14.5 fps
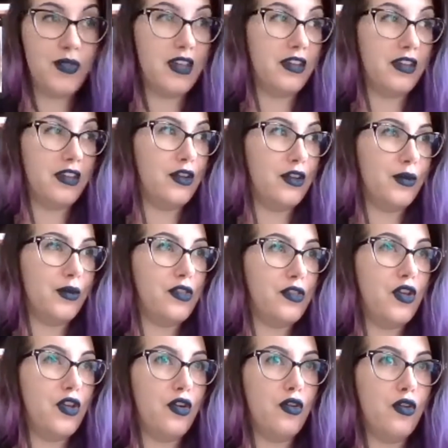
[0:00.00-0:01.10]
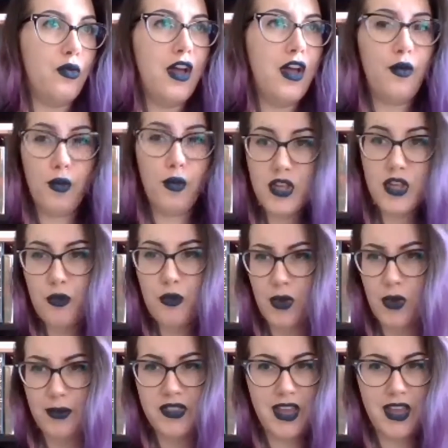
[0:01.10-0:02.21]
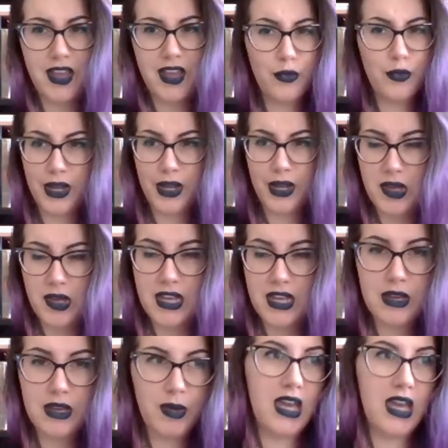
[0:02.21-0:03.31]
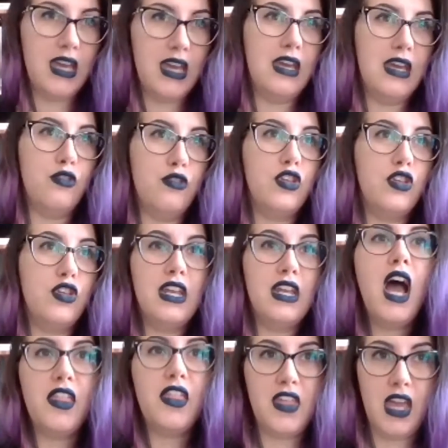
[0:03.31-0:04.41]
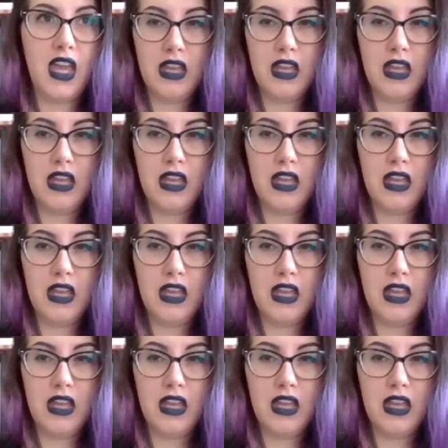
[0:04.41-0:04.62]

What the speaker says: That, you know, she had no website, no Wikipedia page, nothing.